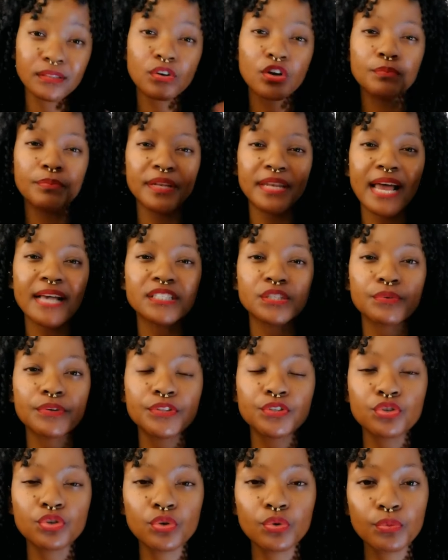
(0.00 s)
be
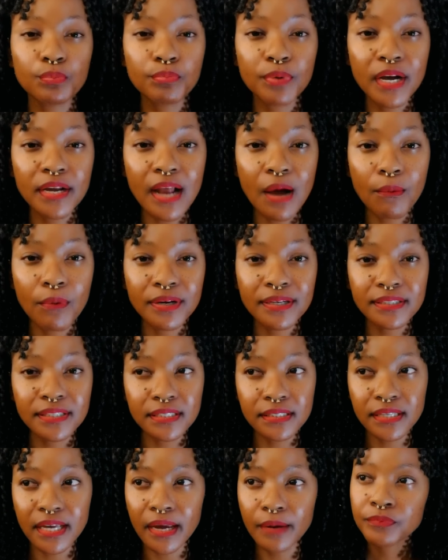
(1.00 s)
Nazareth too, but I wanted to
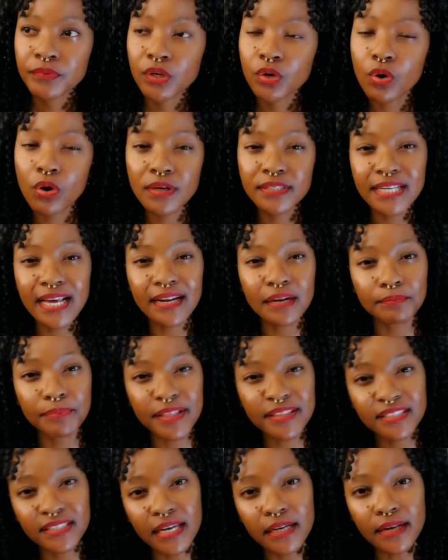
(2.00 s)
say Chorazin and
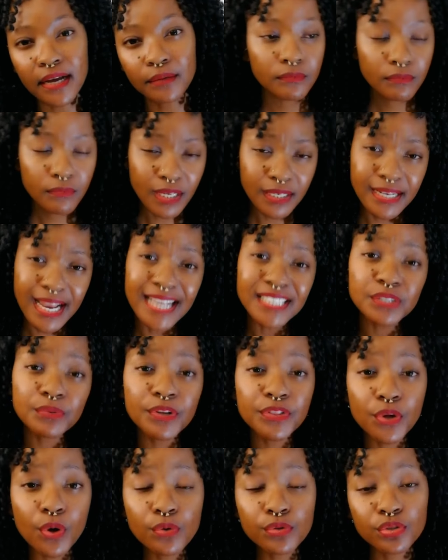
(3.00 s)
Bethsaida.
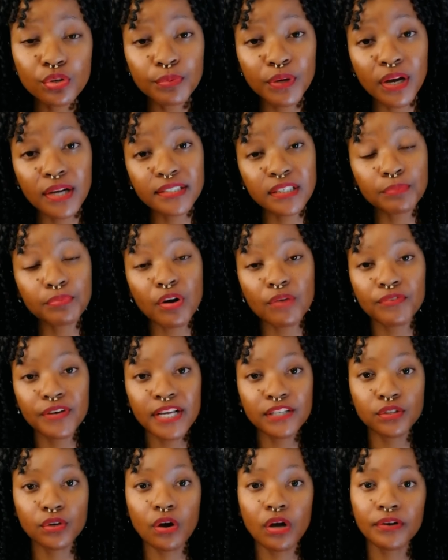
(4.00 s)
Nazareth also, because a prophet
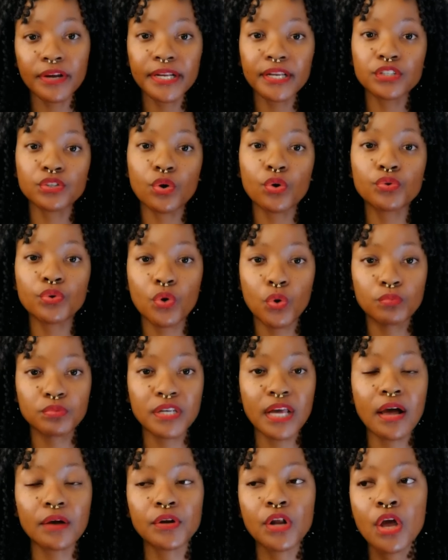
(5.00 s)
has no honor in his own
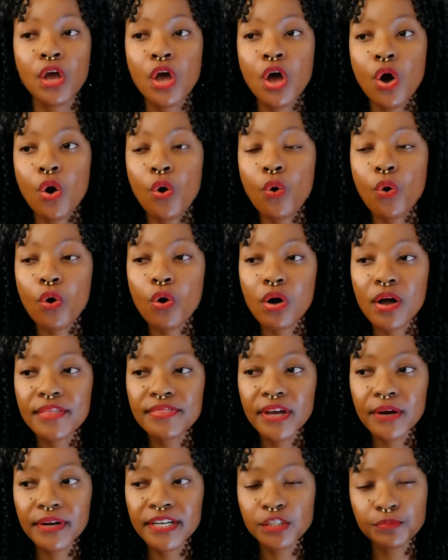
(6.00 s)
hometown, or
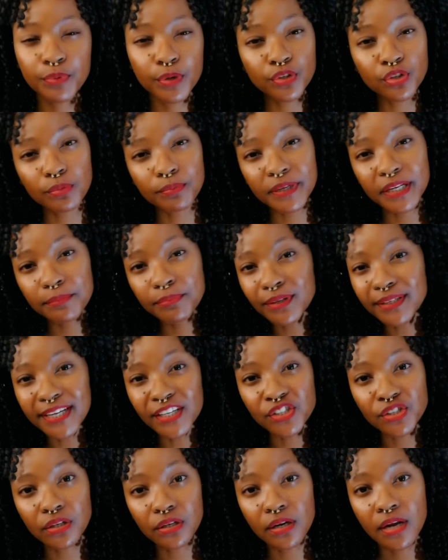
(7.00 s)
there is spiritual
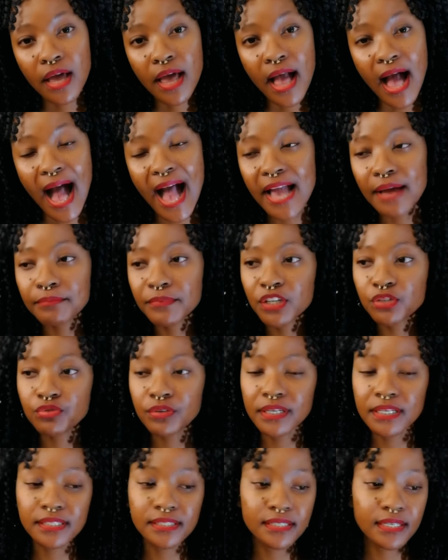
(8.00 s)
manipulation. I am
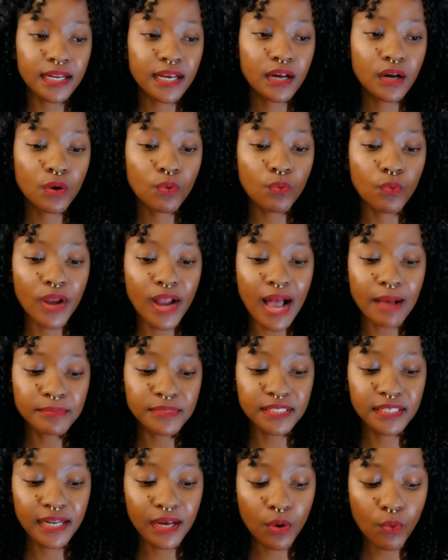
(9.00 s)
literally sitting where I'm
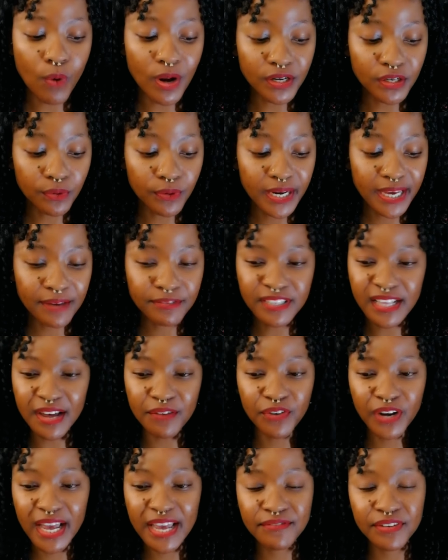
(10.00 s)
sitting wondering if South
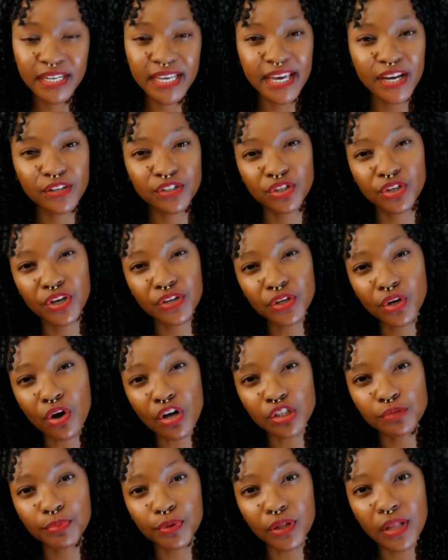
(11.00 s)
Africa even cares to hear the
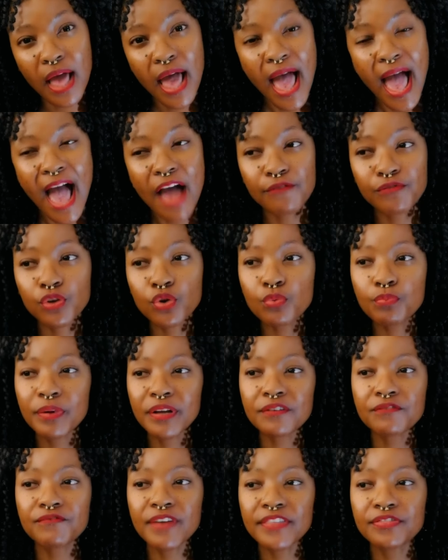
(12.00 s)
gospel. Have you
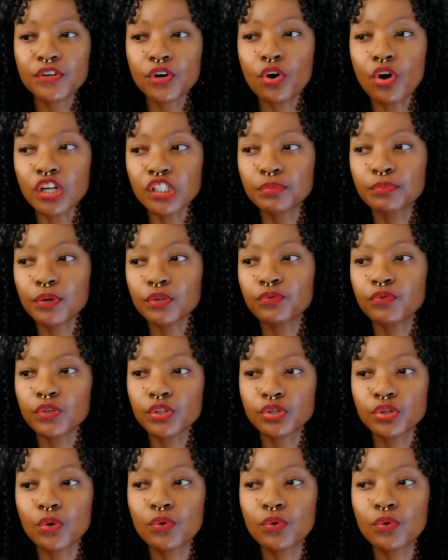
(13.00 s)
been fed the gospel for so